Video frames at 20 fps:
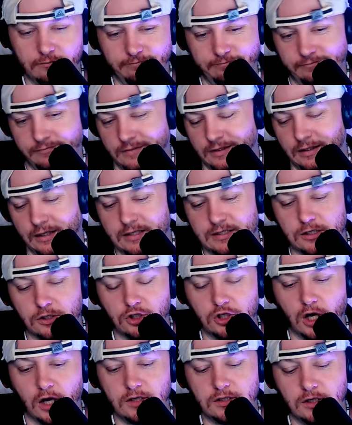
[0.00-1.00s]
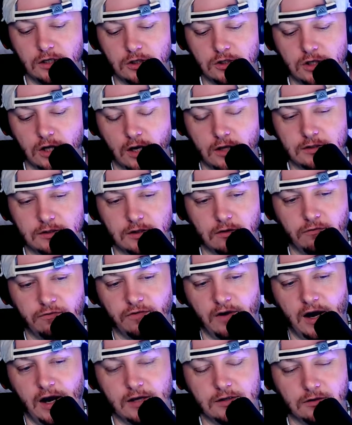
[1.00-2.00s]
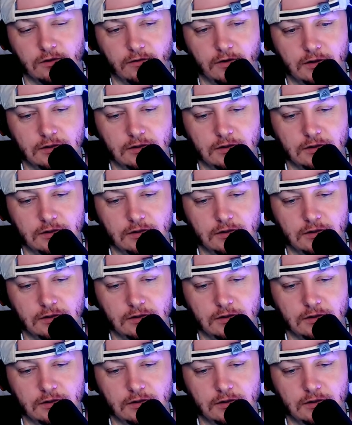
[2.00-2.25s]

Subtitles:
Listen, Johnson & Johnson and Pfizer had